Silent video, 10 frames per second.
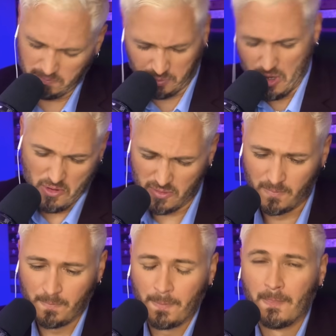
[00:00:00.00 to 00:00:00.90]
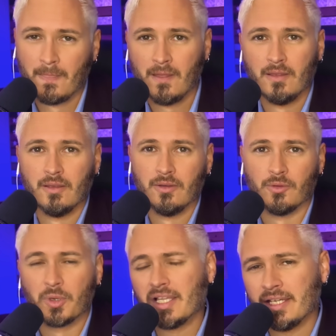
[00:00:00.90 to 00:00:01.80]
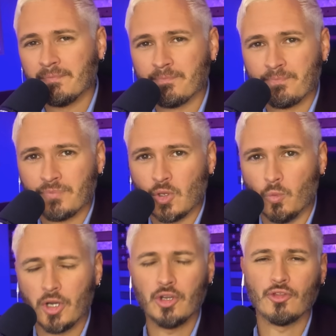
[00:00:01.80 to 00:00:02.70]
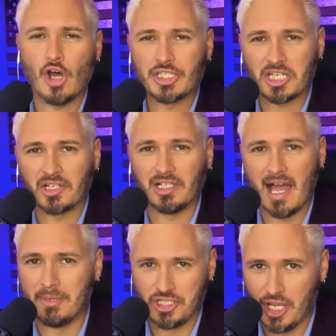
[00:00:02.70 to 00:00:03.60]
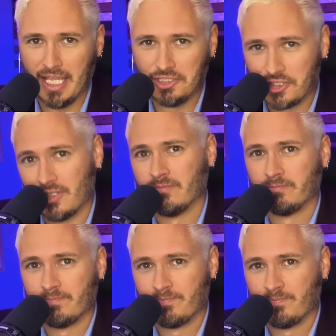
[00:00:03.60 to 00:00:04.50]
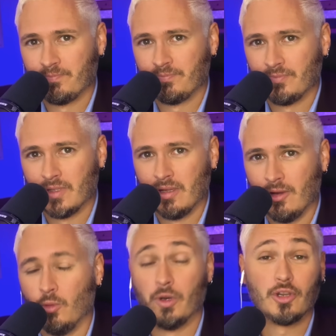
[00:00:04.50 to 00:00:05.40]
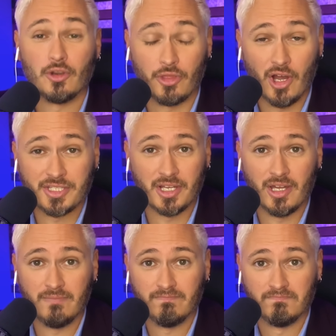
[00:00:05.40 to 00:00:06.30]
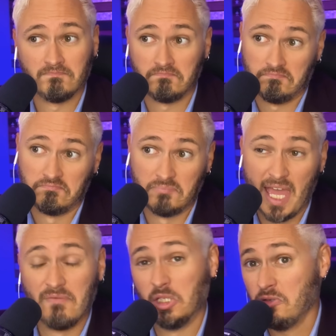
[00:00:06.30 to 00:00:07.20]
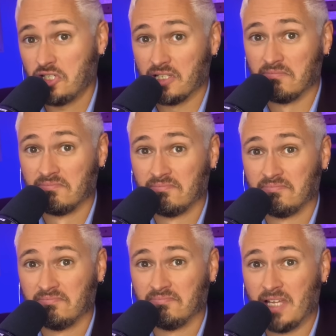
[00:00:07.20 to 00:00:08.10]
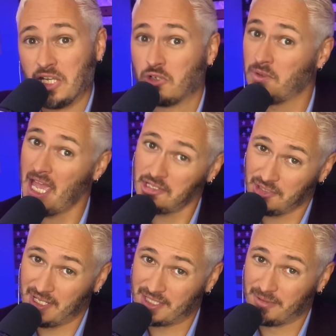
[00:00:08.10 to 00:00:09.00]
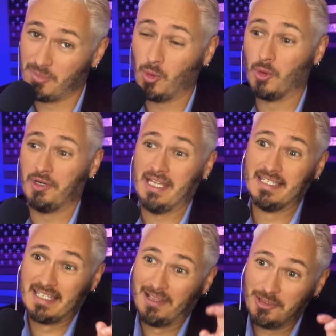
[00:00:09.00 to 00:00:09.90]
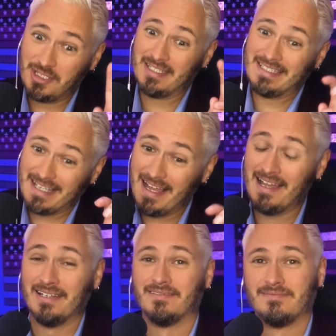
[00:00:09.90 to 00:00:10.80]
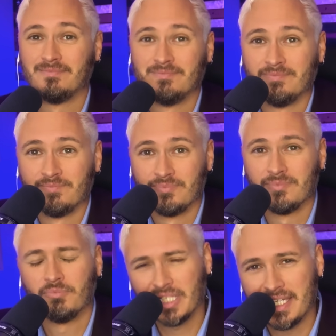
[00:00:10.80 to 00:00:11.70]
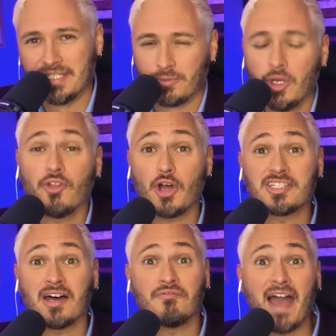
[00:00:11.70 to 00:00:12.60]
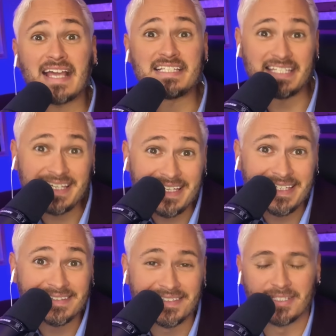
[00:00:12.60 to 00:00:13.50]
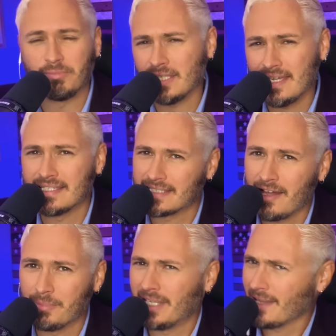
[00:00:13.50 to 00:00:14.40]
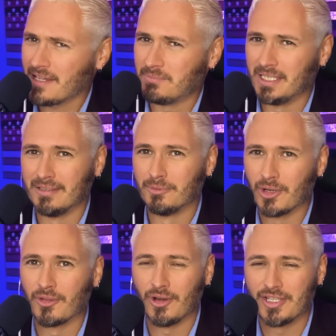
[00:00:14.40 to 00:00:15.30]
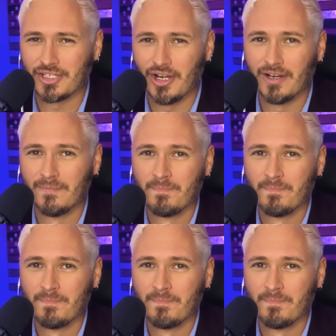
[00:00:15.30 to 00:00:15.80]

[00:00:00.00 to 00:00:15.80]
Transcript: bro. Really? What are your thoughts on climate change? What are your thoughts on evolution and creationism or intelligent design? Please, what are your thoughts on vaccines? Please tell me, enlighten me what your thoughts are.